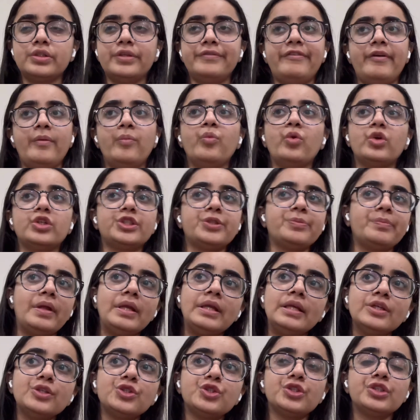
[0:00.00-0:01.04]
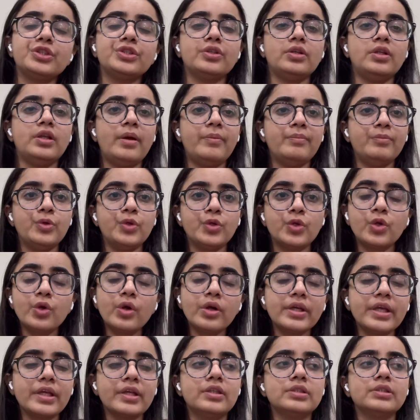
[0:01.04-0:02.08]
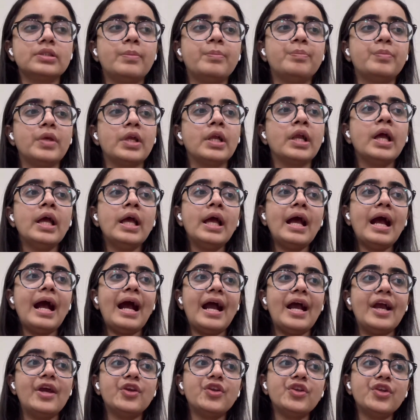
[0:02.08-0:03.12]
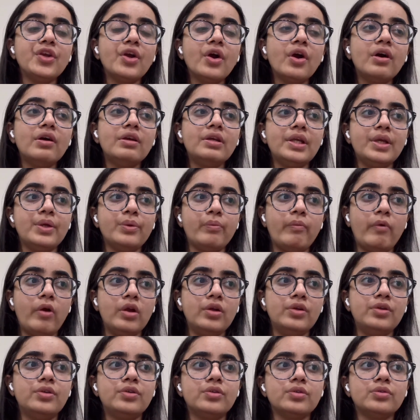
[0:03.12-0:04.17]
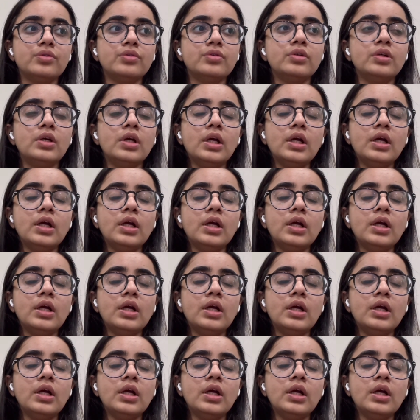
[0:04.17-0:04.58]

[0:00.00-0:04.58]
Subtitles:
So if I'm washing my dishes or I'm cooking or something, I really want to